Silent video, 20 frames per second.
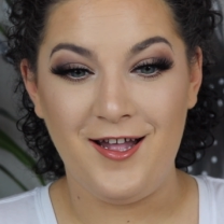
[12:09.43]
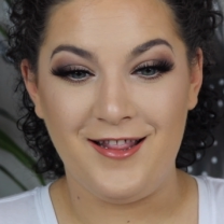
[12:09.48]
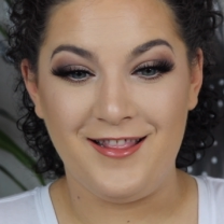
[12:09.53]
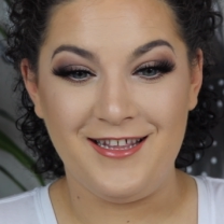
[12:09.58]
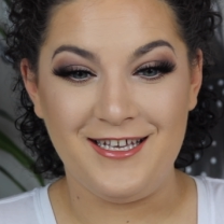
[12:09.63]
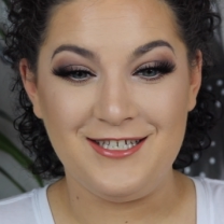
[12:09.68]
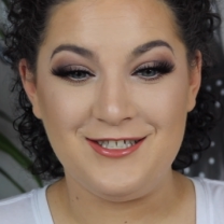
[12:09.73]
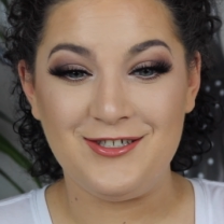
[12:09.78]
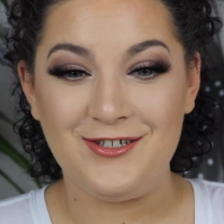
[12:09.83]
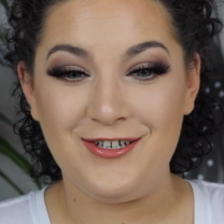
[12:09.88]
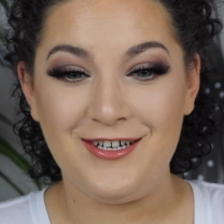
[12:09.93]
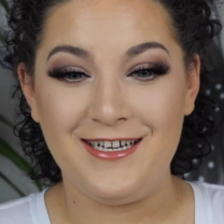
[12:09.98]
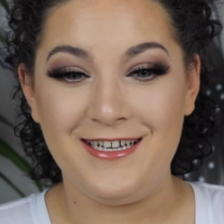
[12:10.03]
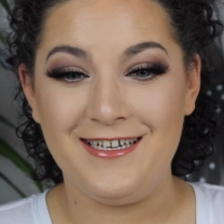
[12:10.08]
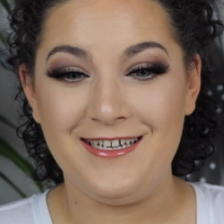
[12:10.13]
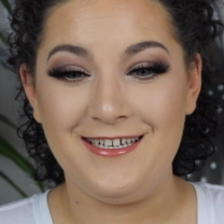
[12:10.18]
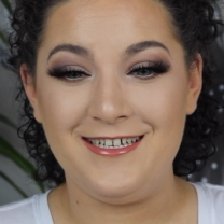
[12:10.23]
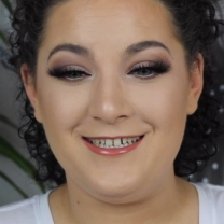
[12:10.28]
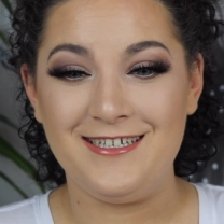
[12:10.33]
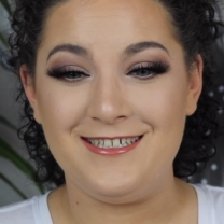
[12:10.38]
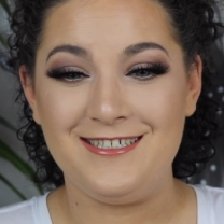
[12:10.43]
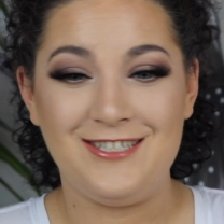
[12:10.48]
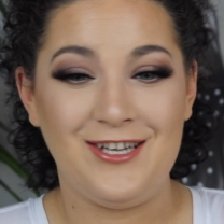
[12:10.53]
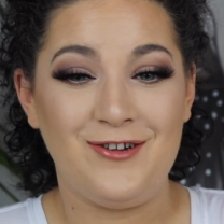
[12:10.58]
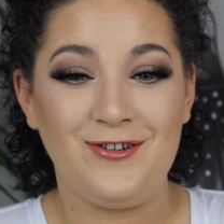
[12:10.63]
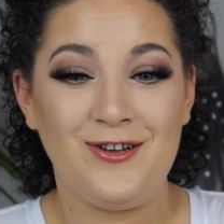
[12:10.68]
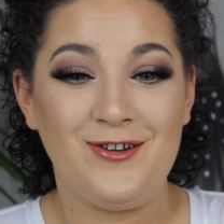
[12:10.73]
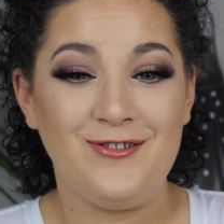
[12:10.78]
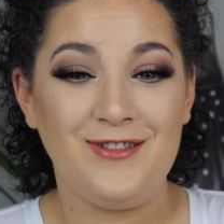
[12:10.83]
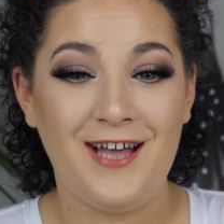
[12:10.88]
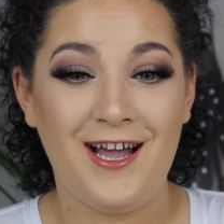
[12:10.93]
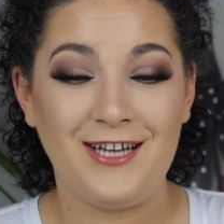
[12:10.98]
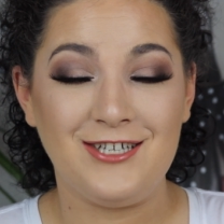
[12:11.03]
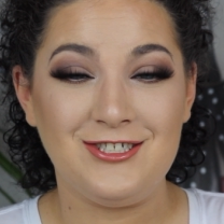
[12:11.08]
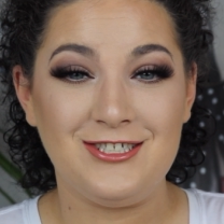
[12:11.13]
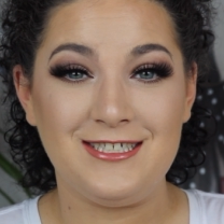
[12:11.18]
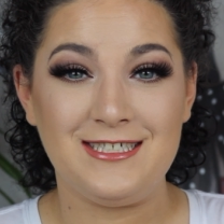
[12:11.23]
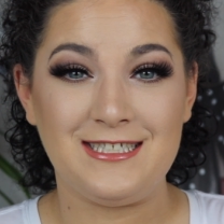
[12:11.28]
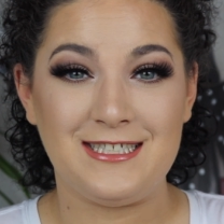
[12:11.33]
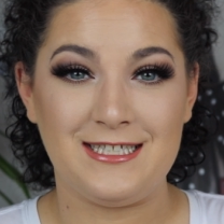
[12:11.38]
These are Dodo
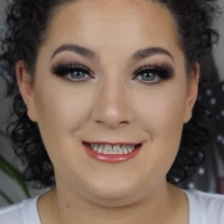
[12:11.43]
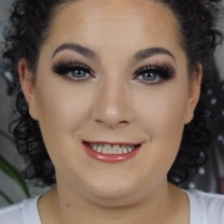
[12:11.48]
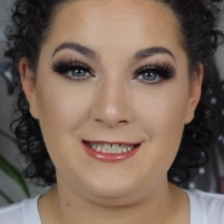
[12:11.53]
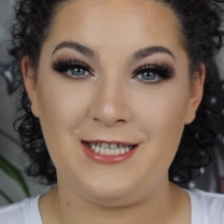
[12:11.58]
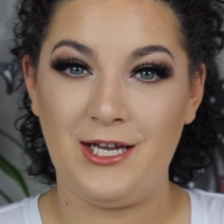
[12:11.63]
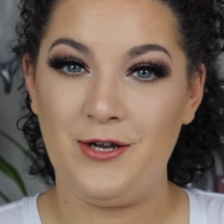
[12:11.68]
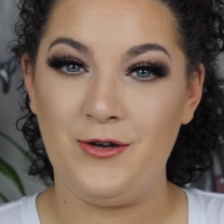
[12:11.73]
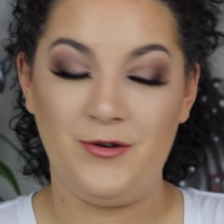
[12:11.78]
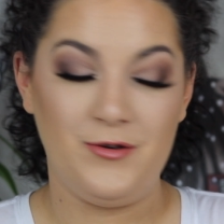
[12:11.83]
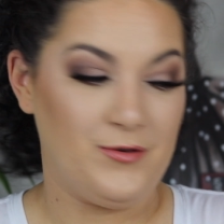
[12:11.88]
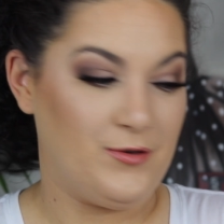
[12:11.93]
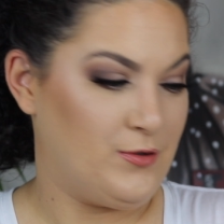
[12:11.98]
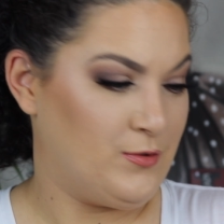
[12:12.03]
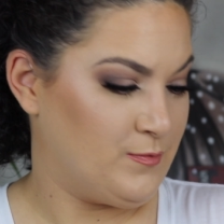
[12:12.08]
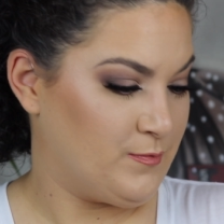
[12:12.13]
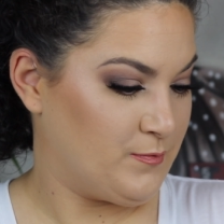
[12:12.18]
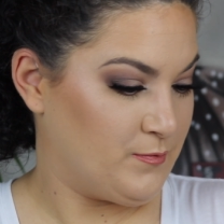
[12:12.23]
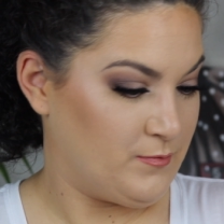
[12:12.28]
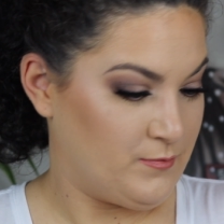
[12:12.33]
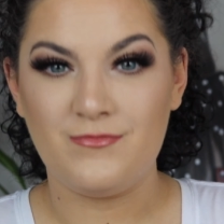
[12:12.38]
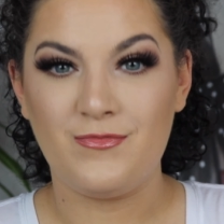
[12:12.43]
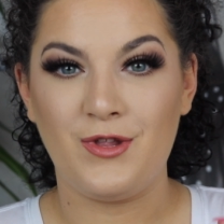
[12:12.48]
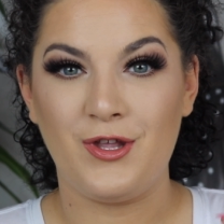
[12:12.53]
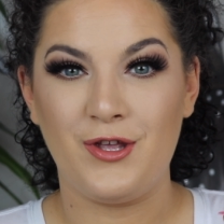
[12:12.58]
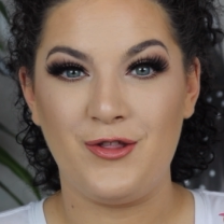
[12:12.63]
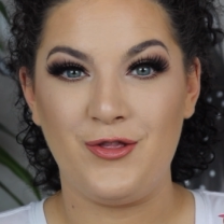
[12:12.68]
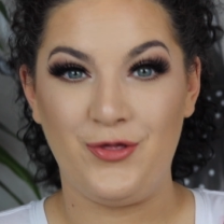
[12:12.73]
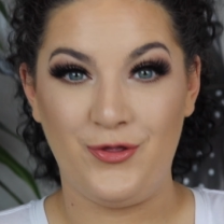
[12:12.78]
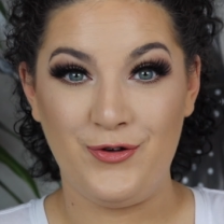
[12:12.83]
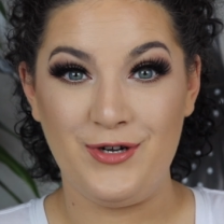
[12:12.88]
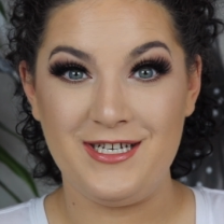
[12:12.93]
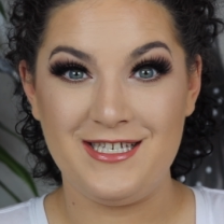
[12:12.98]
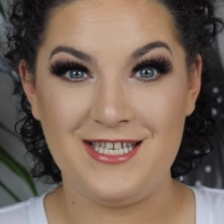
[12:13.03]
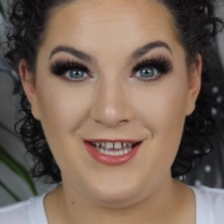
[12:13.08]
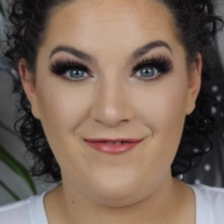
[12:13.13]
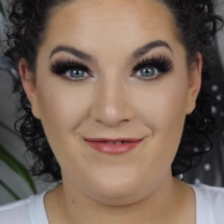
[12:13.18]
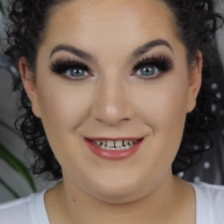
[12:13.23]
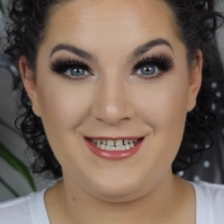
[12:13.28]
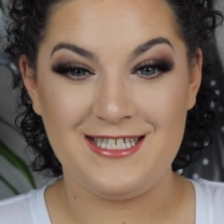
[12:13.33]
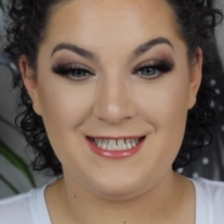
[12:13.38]
lashes in style
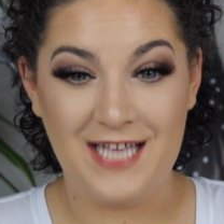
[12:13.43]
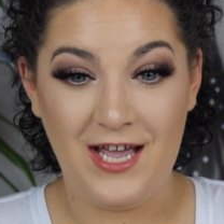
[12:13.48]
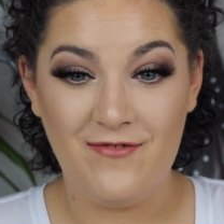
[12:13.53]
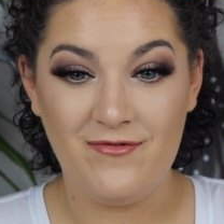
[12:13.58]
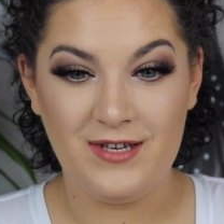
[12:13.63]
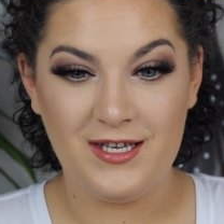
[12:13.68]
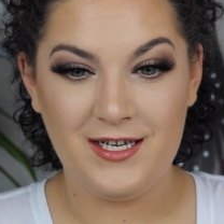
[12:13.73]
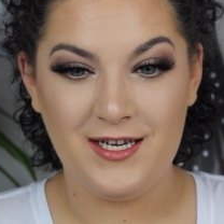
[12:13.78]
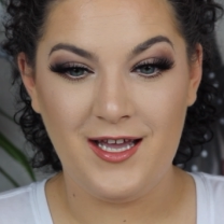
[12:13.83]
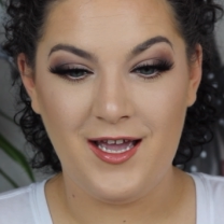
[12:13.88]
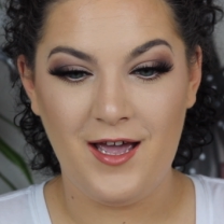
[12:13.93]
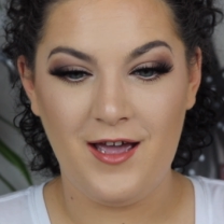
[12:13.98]
377.